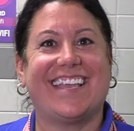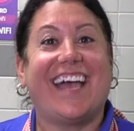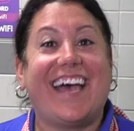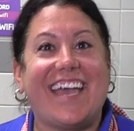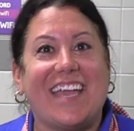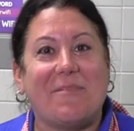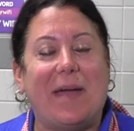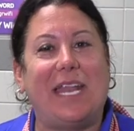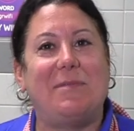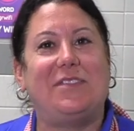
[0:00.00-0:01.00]
Hi,
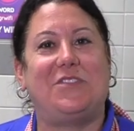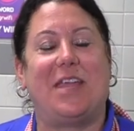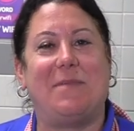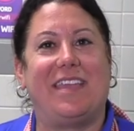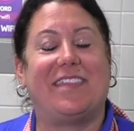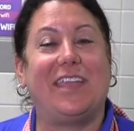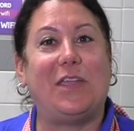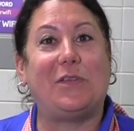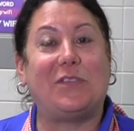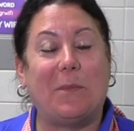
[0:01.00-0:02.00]
my name is Jaime.
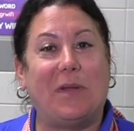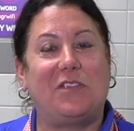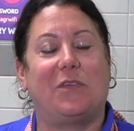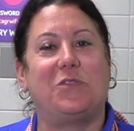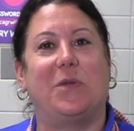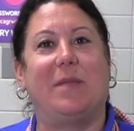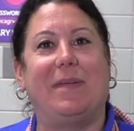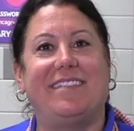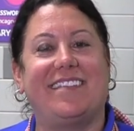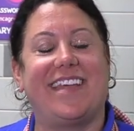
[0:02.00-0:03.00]
Thank you so much for joining
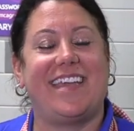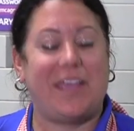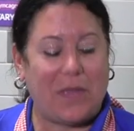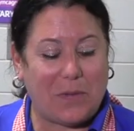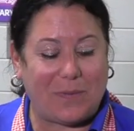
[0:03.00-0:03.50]
me today.